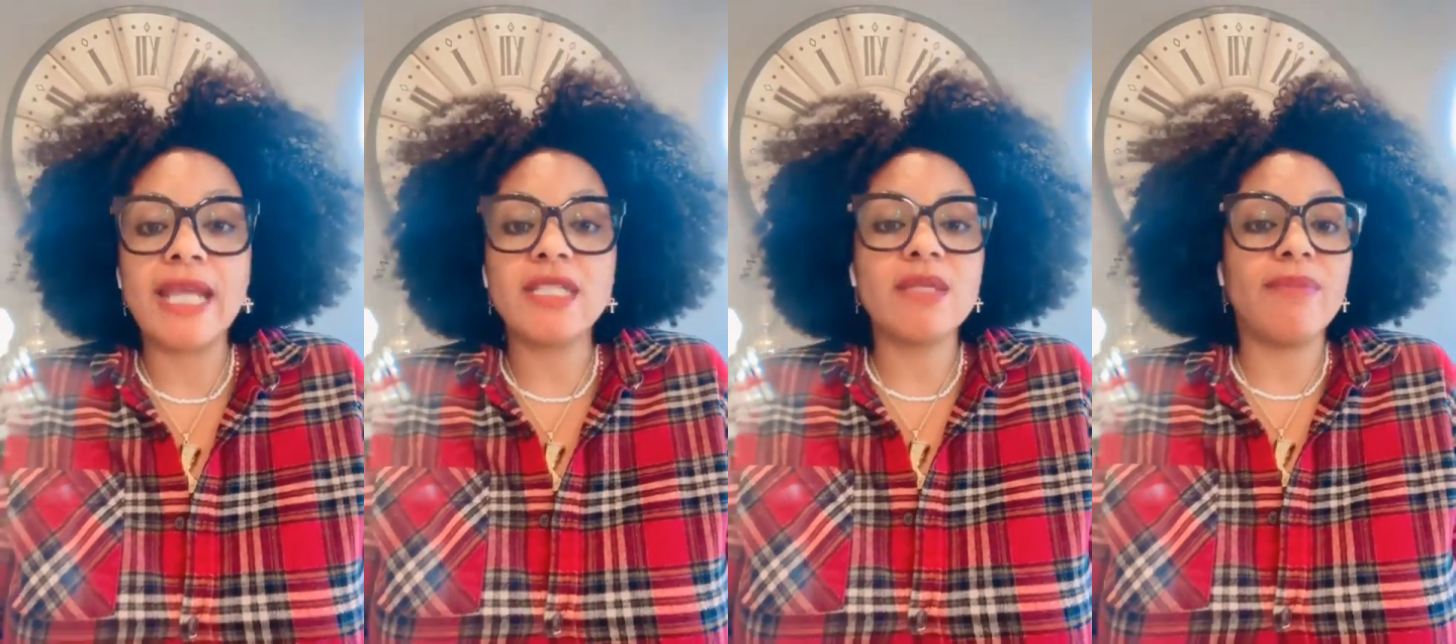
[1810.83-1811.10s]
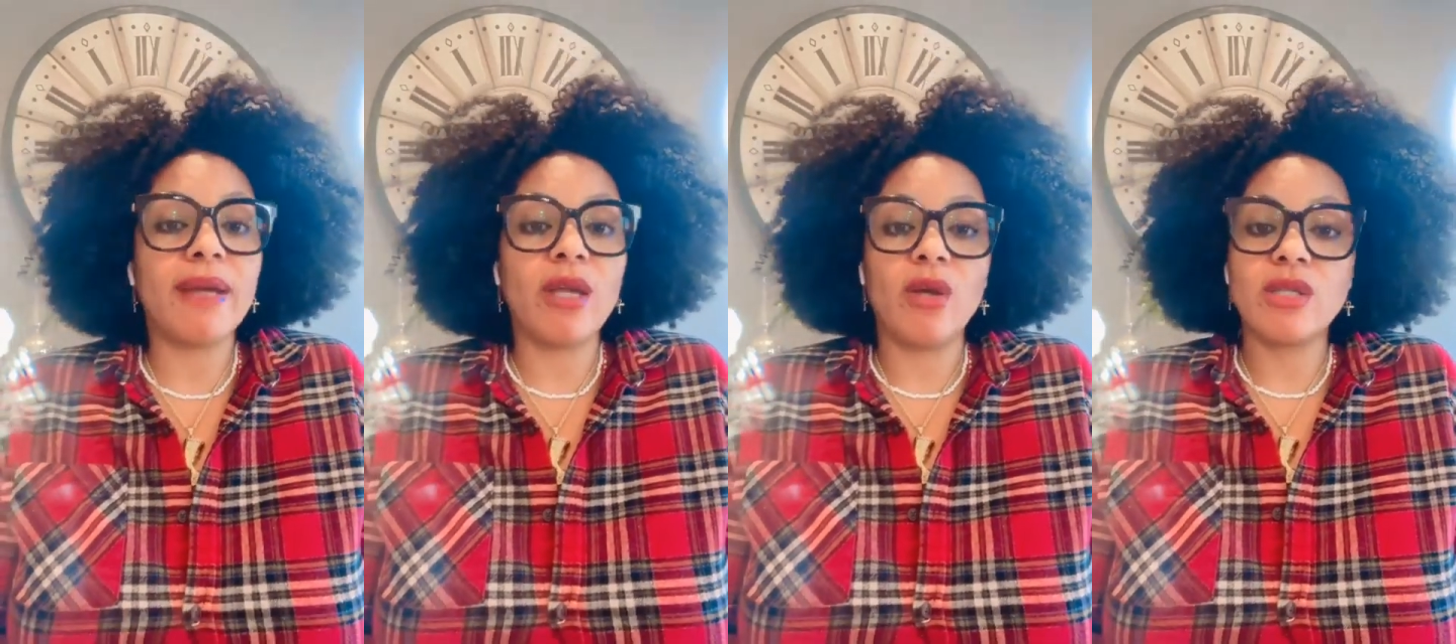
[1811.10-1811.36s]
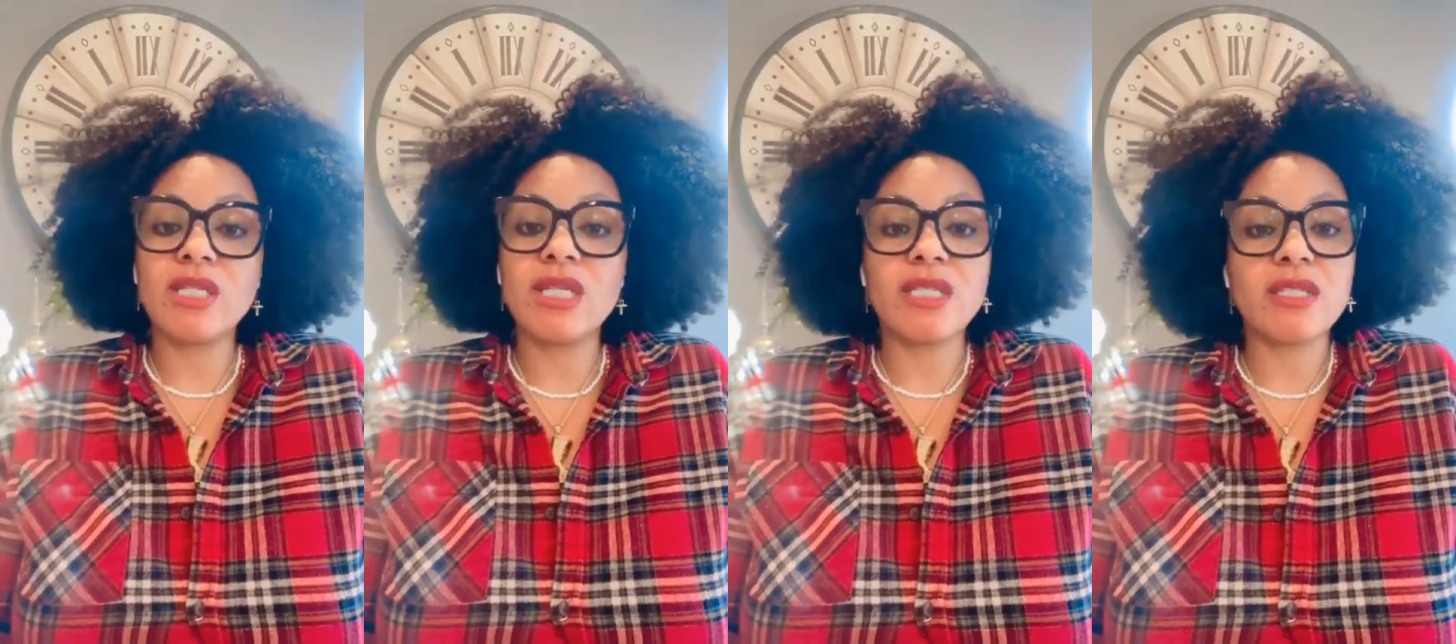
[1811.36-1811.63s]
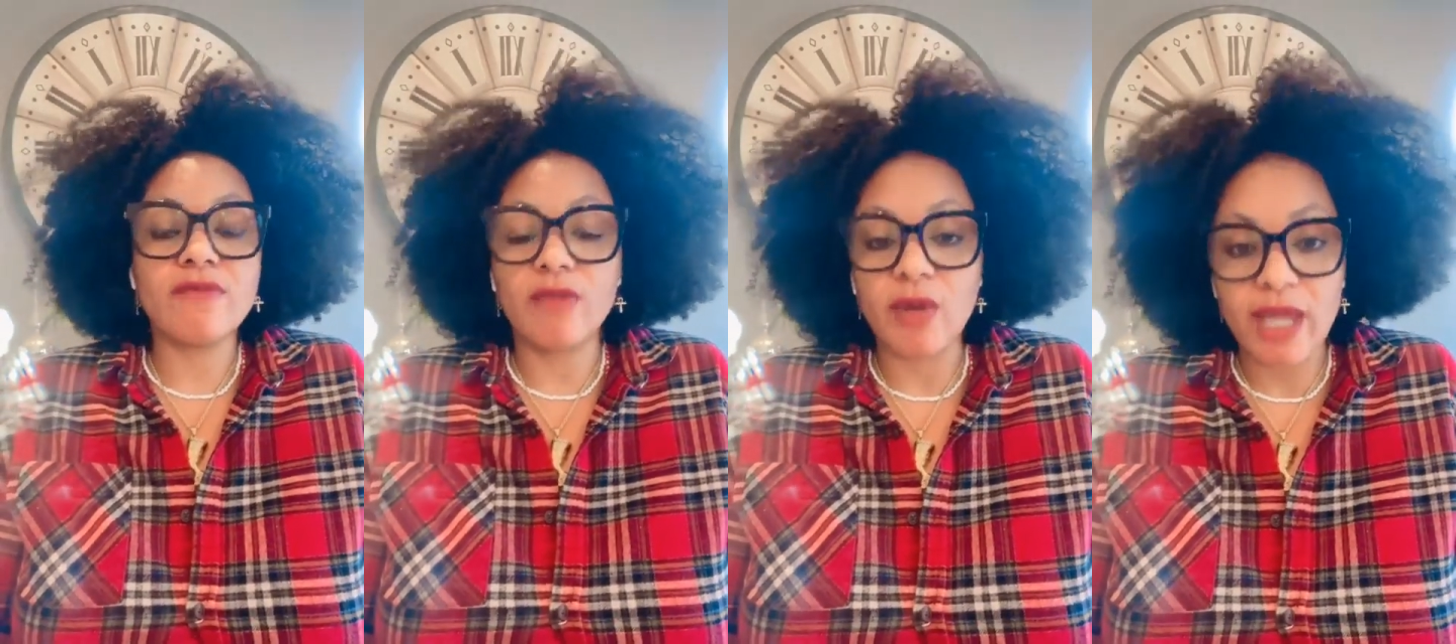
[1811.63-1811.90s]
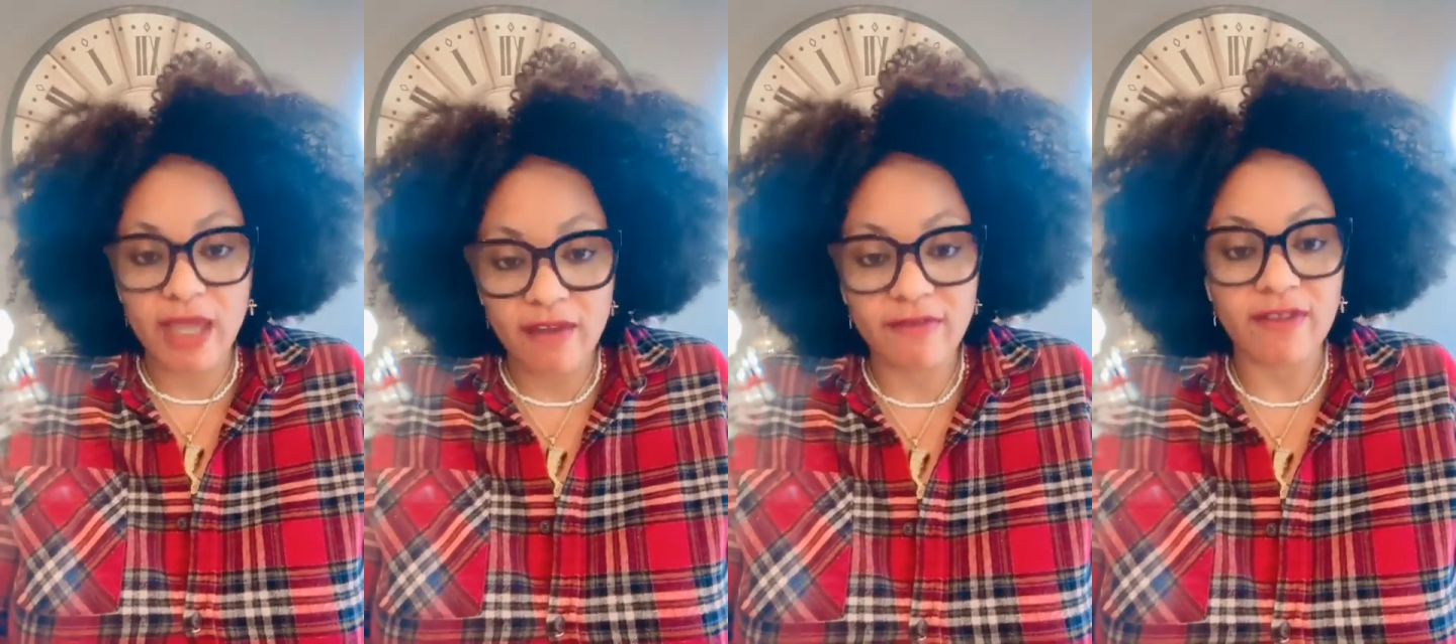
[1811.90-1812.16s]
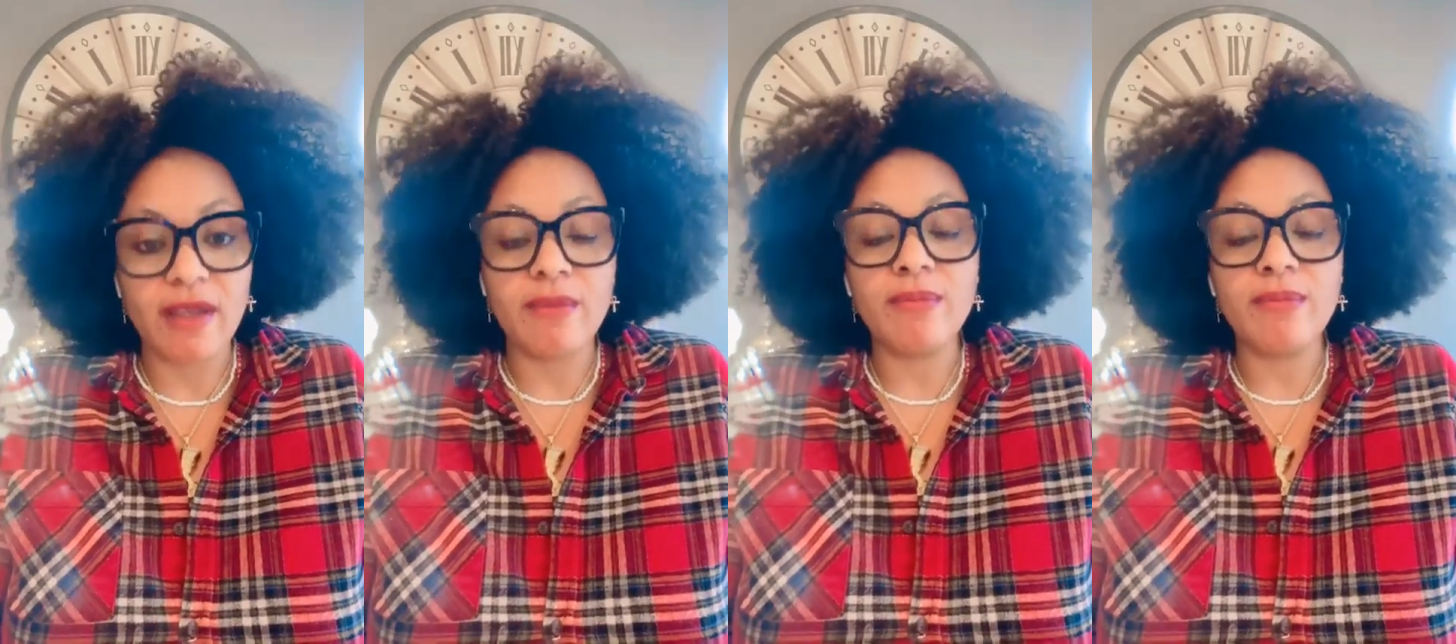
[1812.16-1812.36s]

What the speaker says: antibiotics forever.